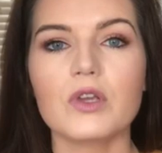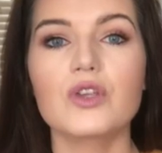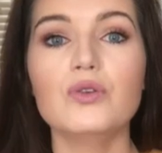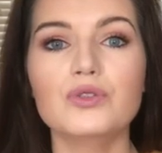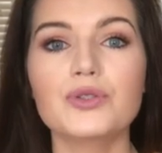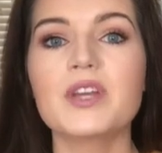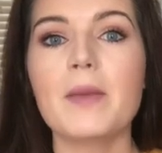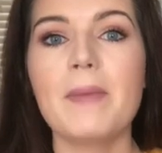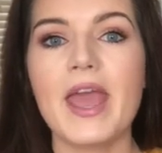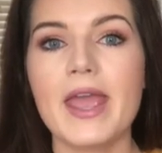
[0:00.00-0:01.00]
You do
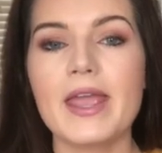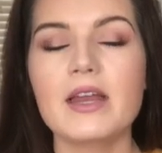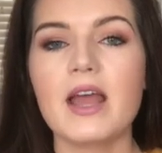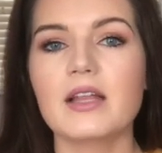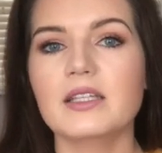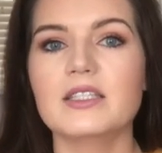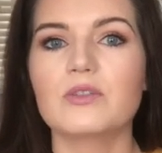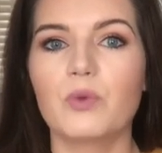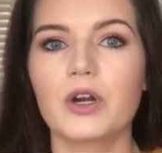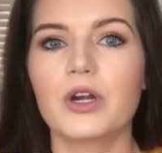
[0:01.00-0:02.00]
get paid, at least
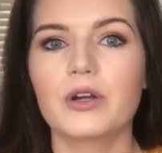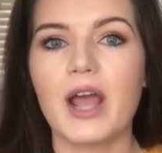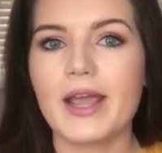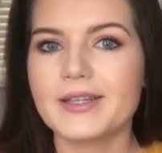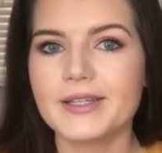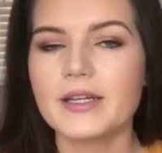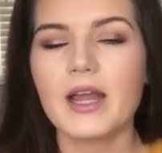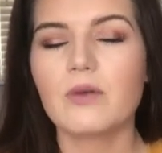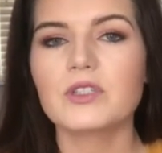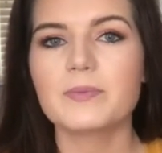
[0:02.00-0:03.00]
where I did it,
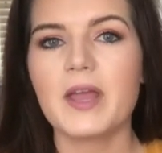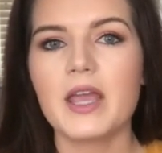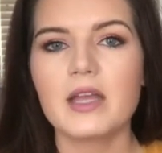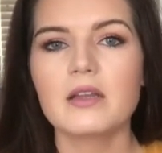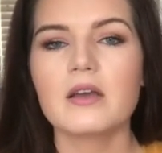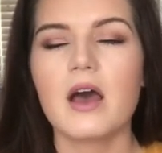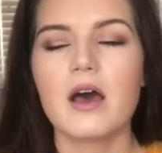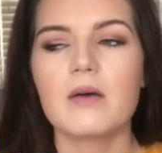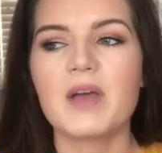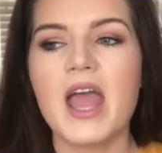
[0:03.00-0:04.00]
I was paid.
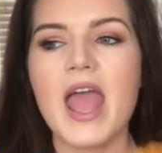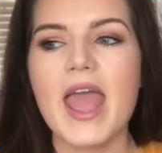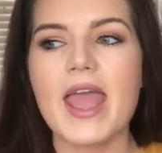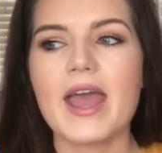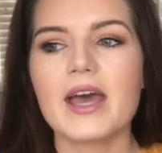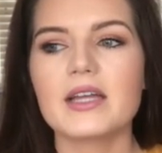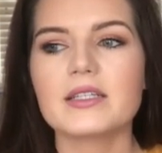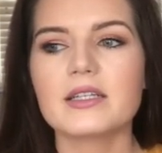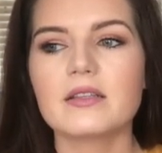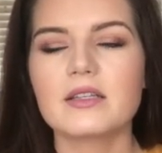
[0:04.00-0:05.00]

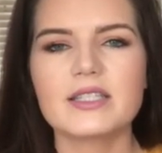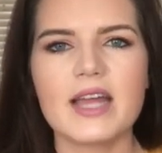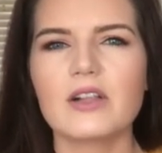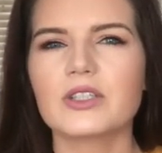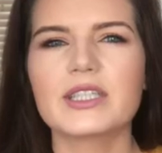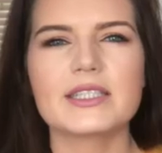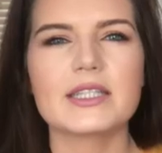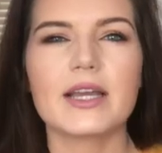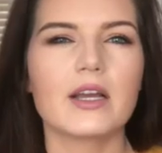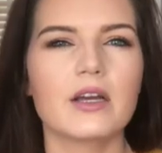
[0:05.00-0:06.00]
And the salary is
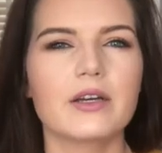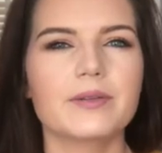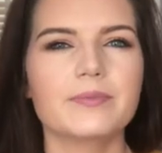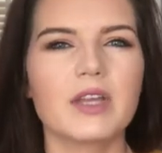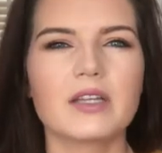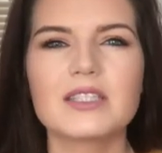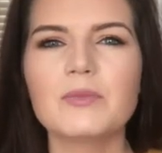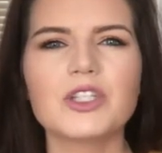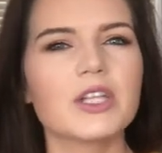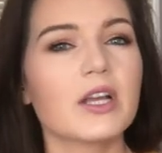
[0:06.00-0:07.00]

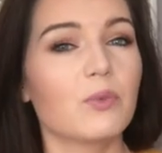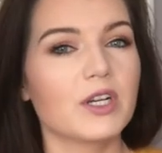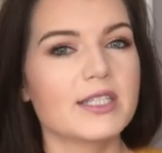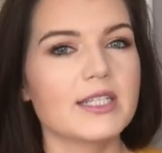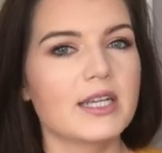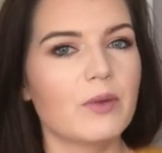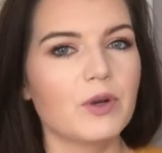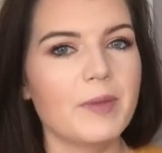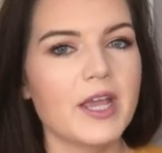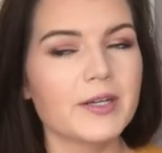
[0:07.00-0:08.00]
similar to what a CNA
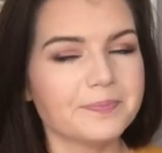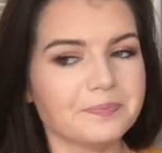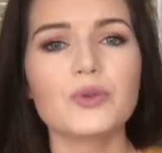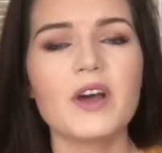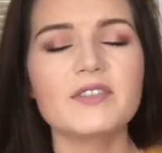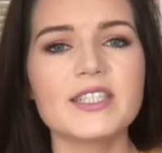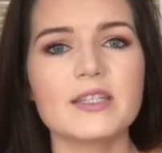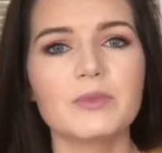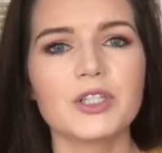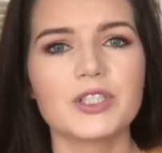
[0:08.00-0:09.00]
would make. You do have a
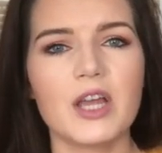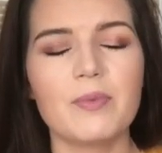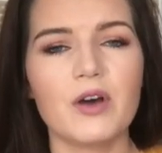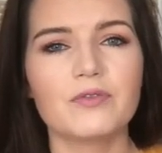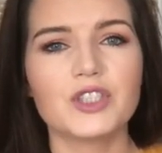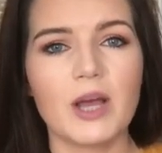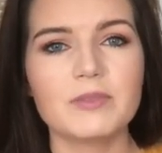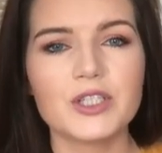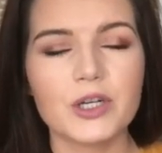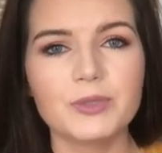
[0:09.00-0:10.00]
similar type of job
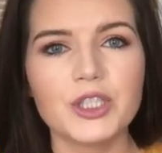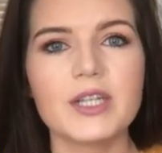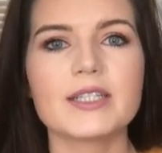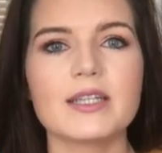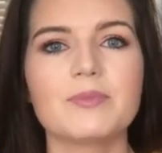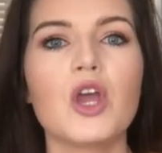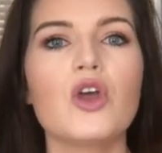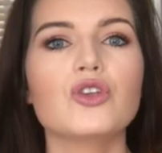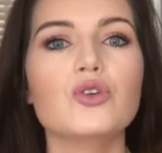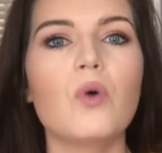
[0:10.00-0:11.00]
description, except
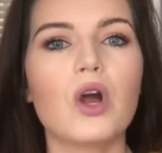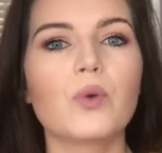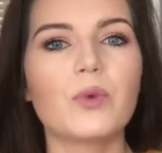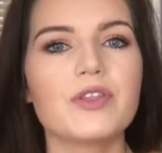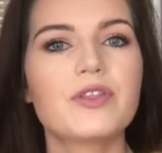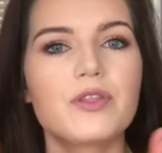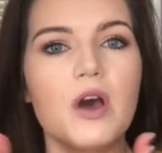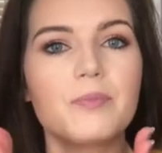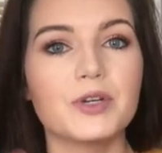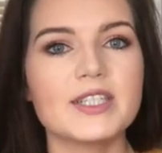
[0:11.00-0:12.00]
you are with
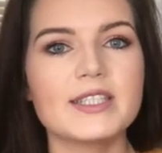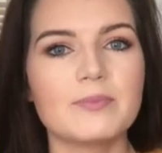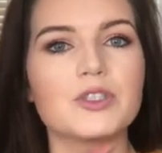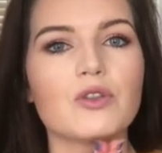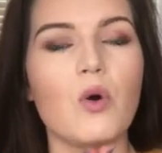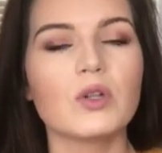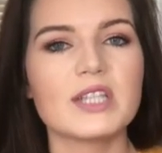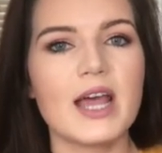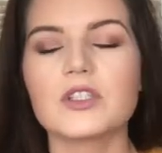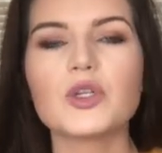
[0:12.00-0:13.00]
a preceptor the whole
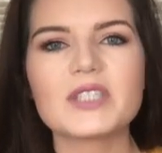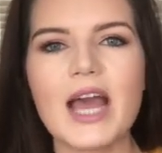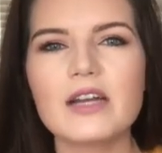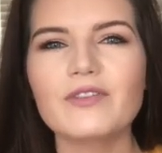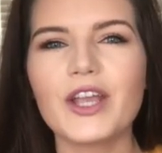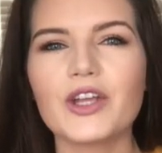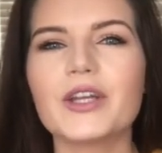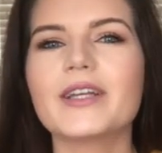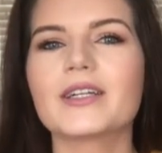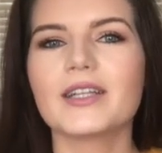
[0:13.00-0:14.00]
time. So it's kind of like you're
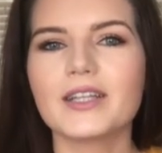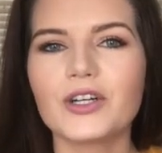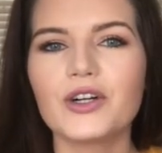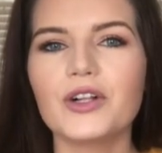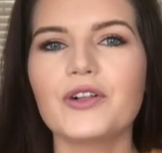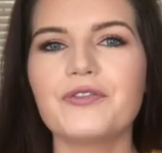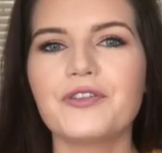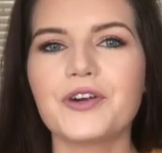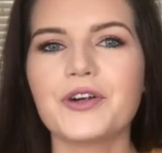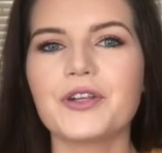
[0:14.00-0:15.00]
in a clinical
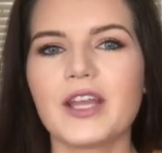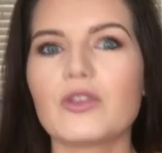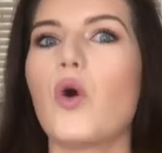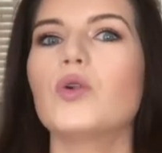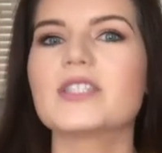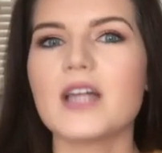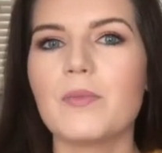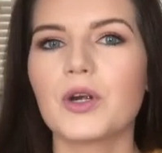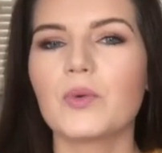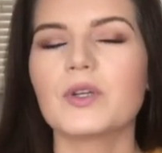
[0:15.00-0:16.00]
for the whole
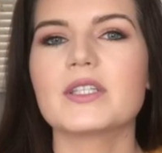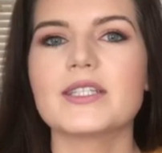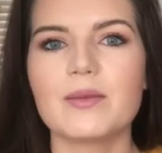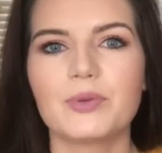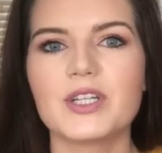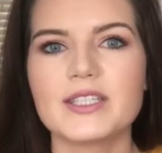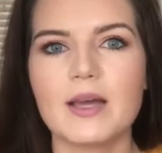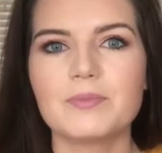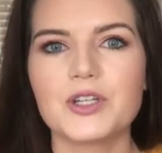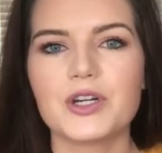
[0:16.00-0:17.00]
summer with the same
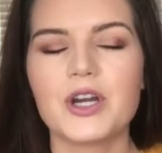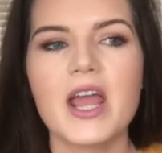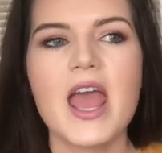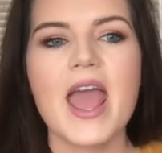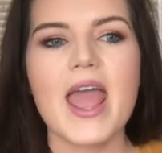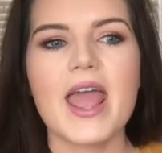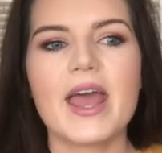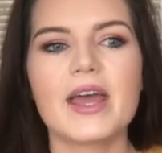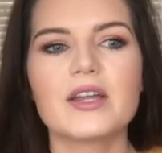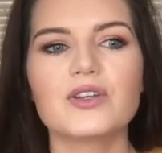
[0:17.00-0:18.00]
preceptor,
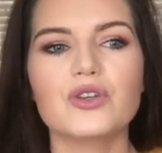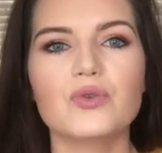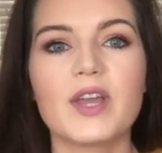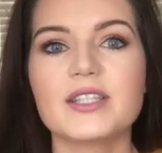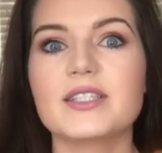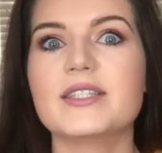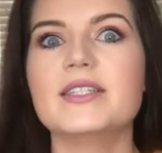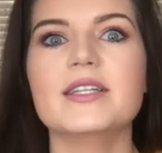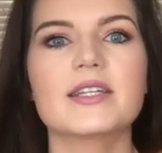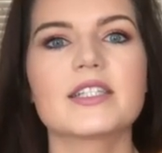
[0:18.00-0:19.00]
and you get to
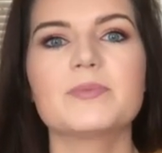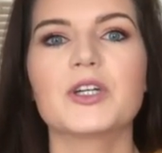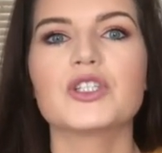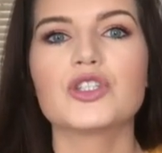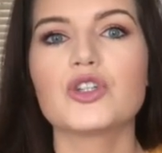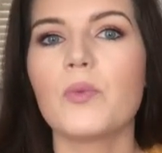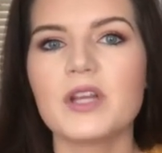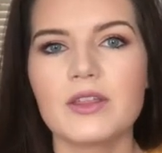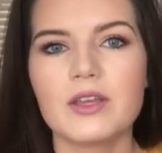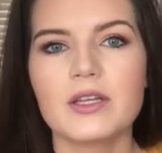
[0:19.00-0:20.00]
see and experience so
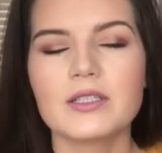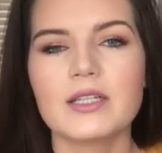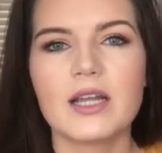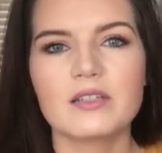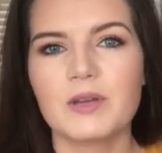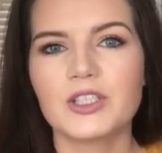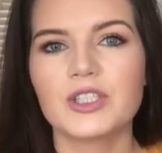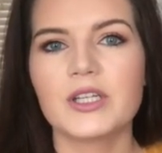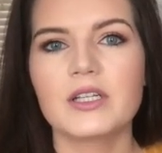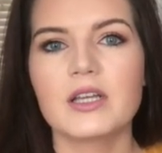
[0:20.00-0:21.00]
many things. And not to
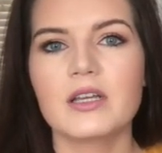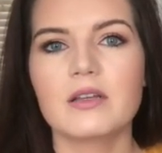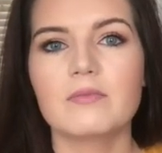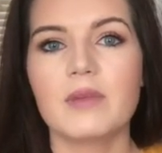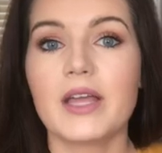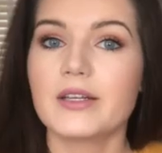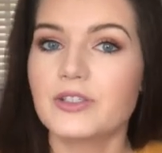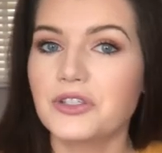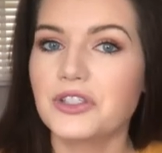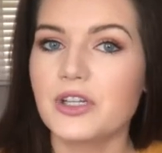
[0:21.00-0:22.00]
mention, in my
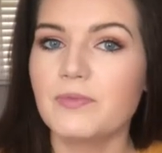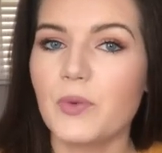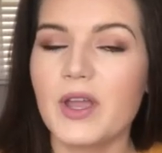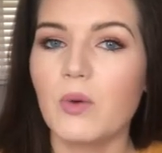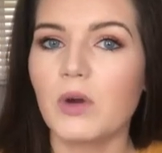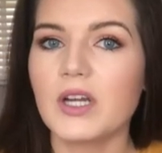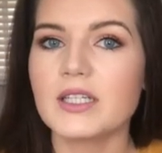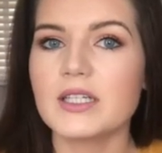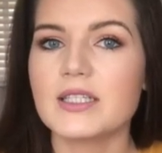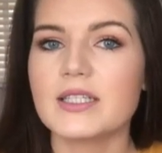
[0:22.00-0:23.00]
externship, the way it worked
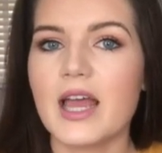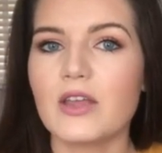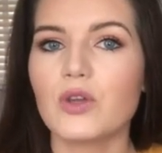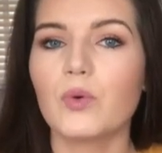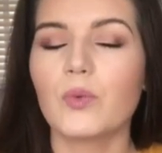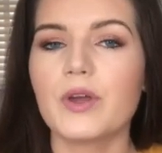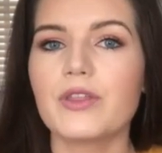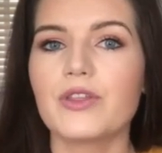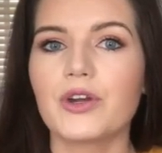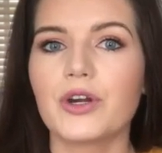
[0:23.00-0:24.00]
is that you were
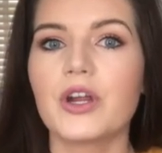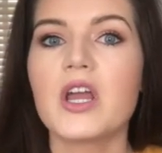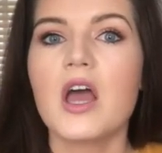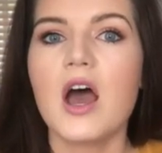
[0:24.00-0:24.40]
with your